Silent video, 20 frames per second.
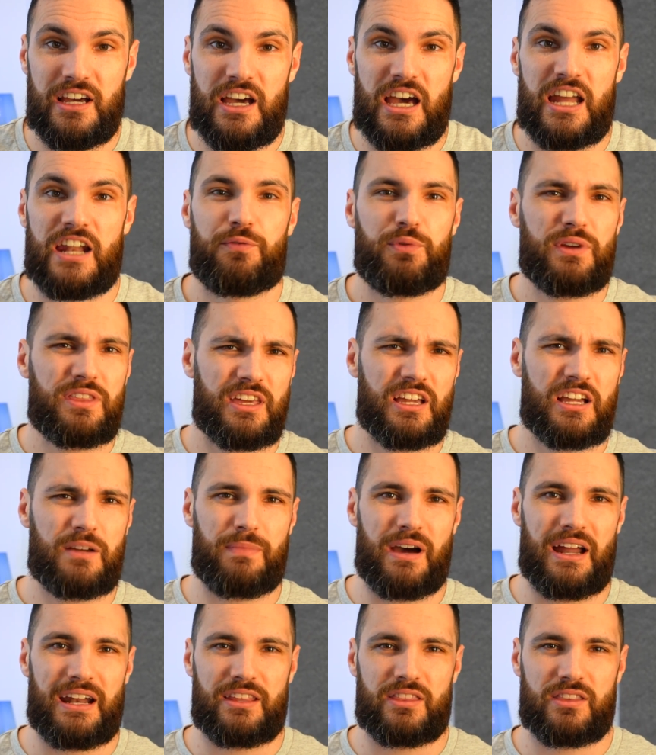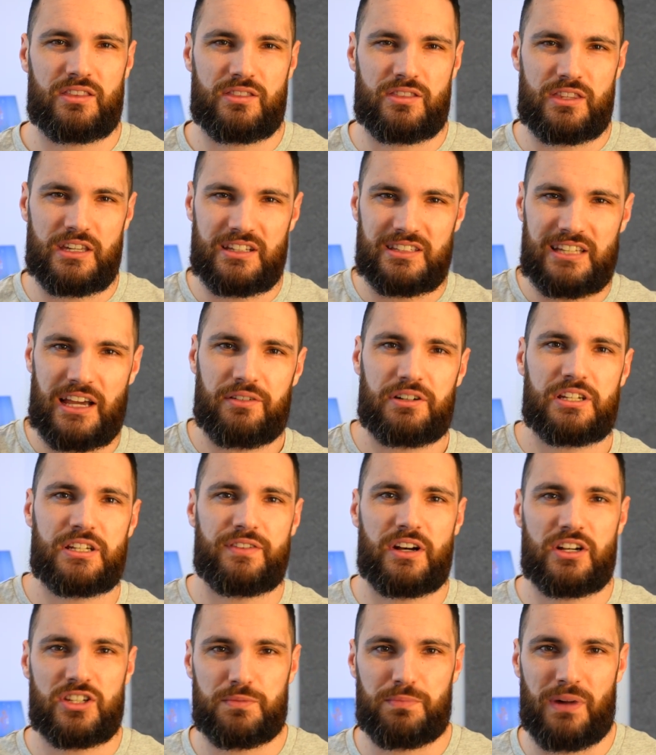And if we think about it, the integrity of
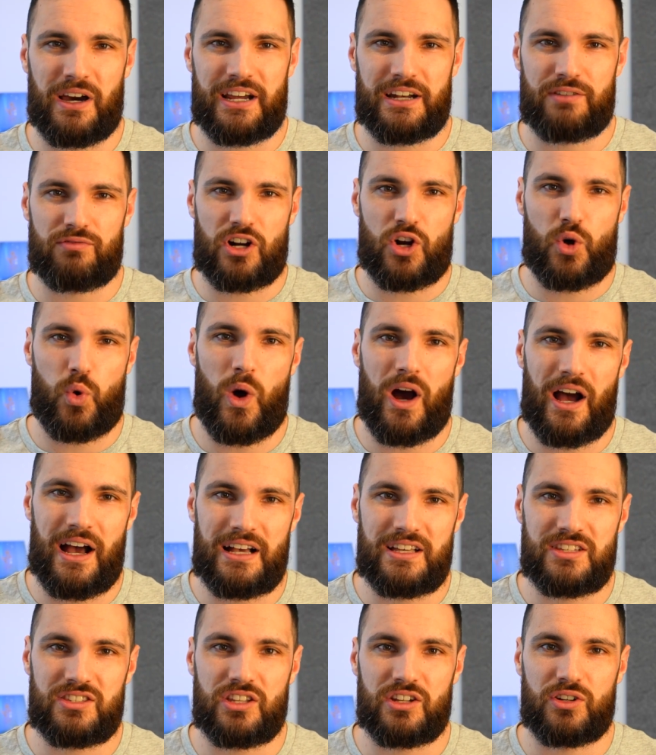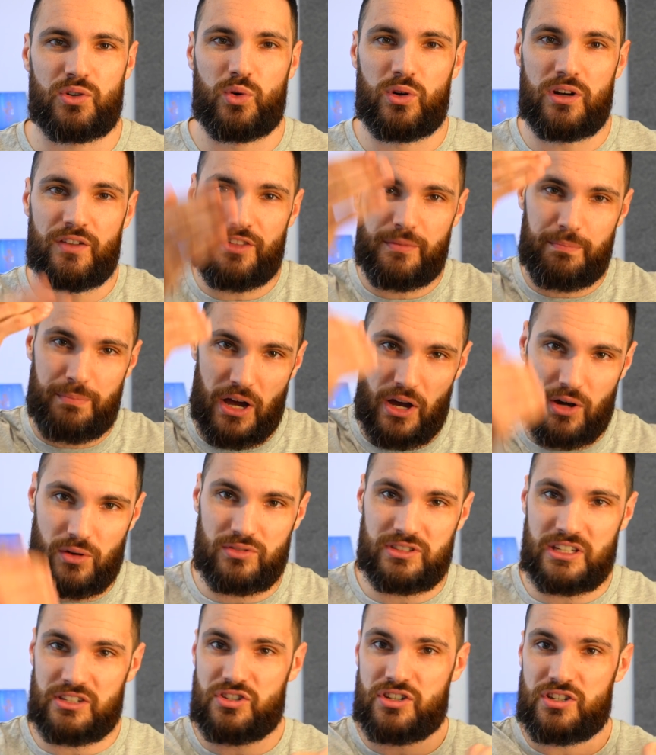our spine requires that all of the
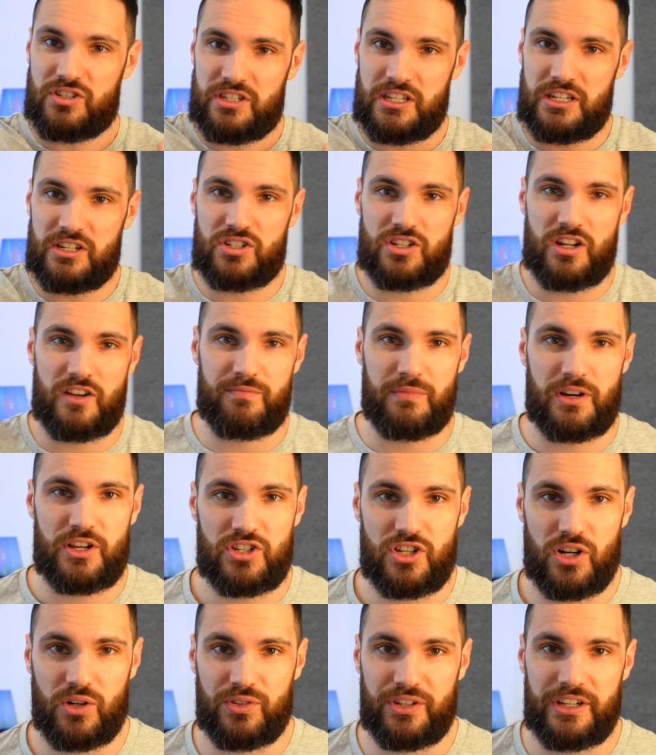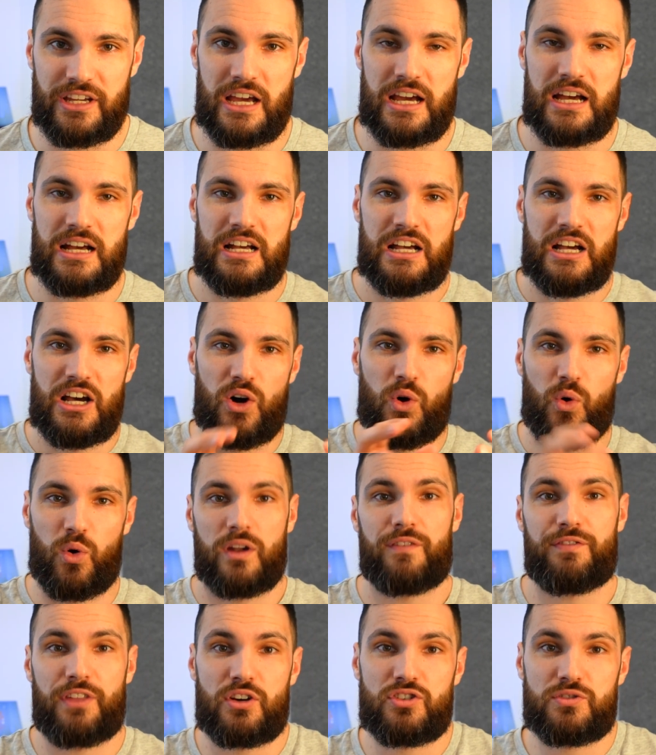bones, as you can see just over my shoulder here, all
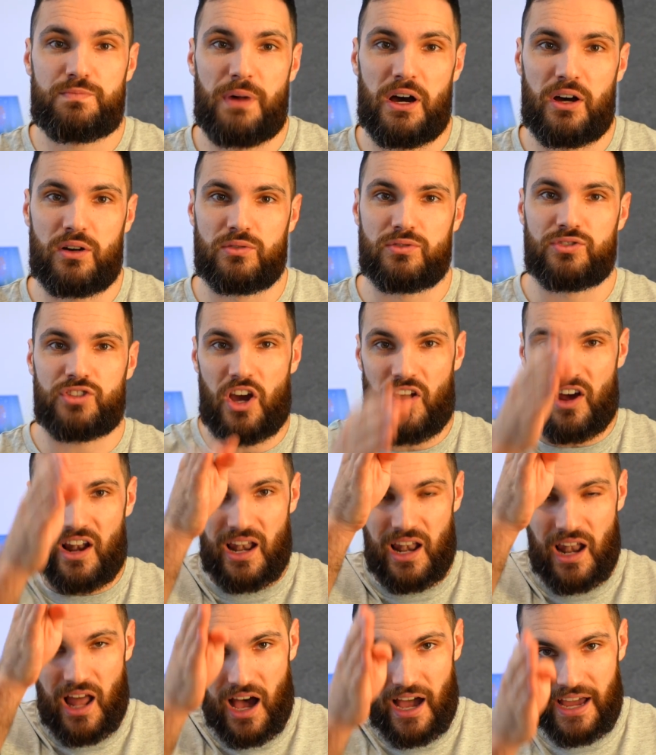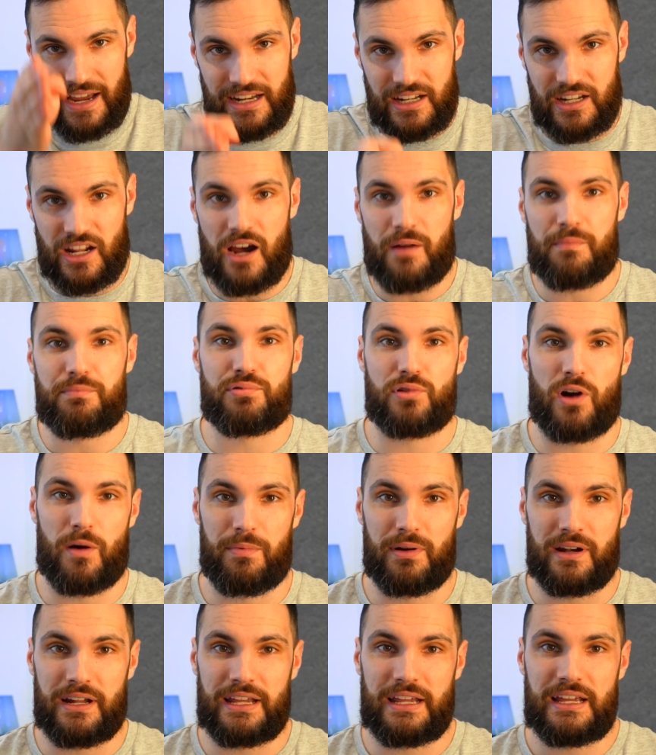of those bones are lined up
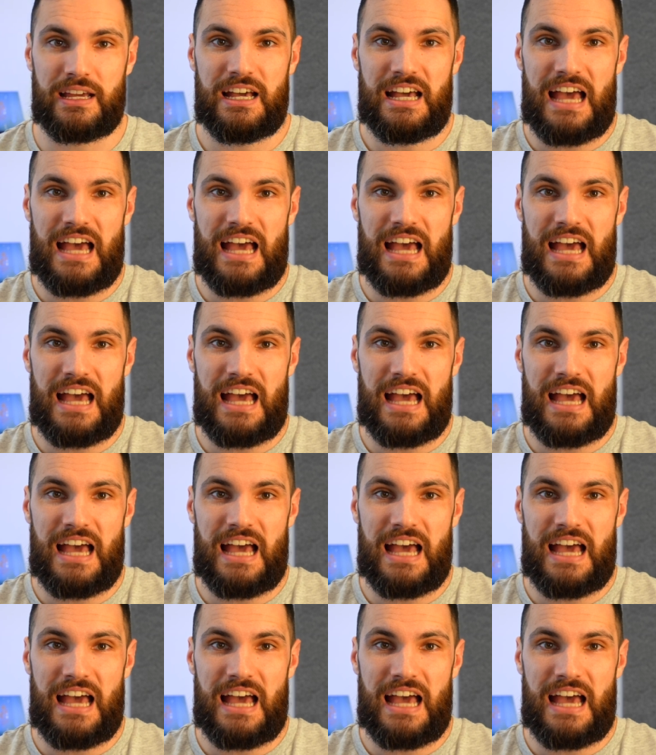properly.